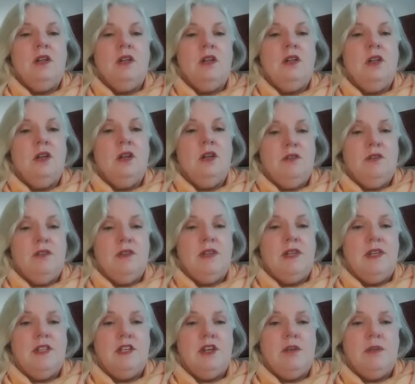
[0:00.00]
Look for
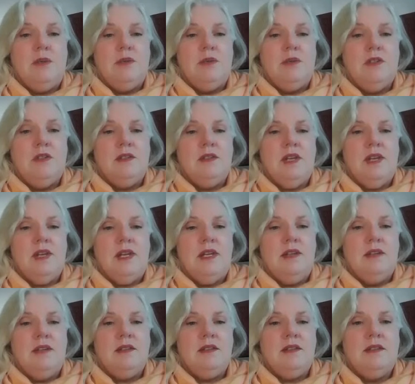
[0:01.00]
these
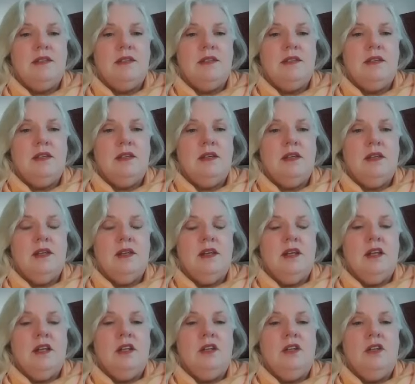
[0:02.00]
opportunities.
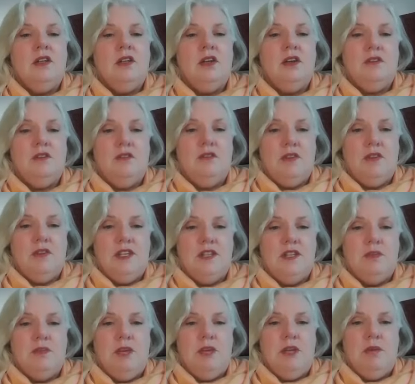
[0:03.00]
Look for
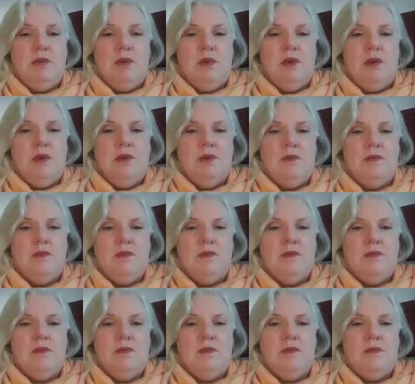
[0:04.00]
these people